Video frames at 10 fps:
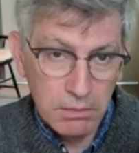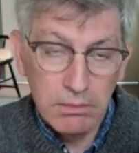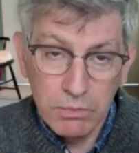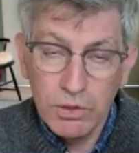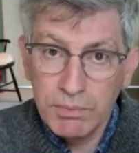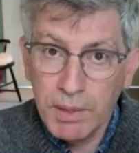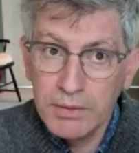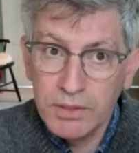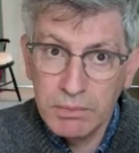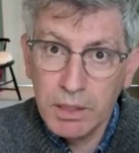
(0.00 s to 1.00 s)

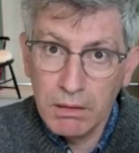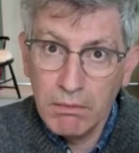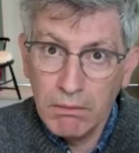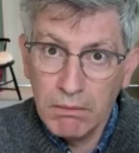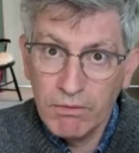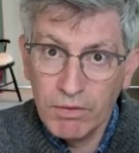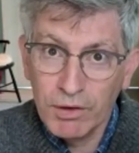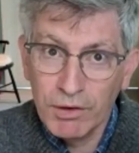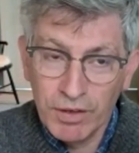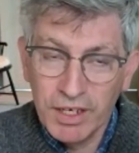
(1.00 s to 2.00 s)
responsible
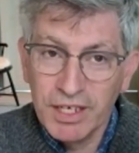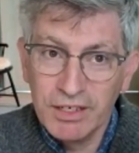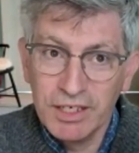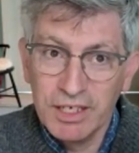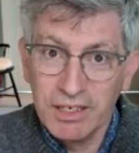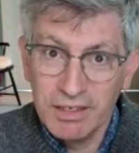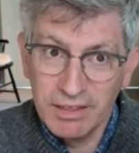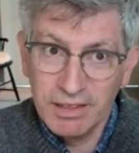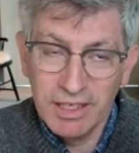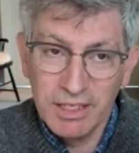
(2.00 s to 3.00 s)
for killing
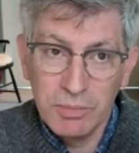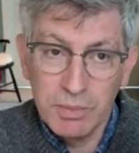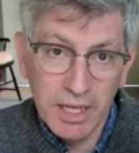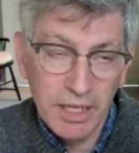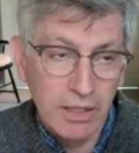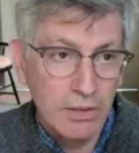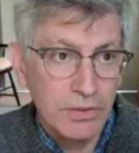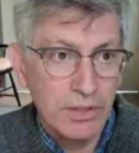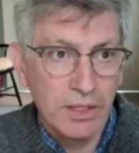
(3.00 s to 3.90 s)
these potatoes.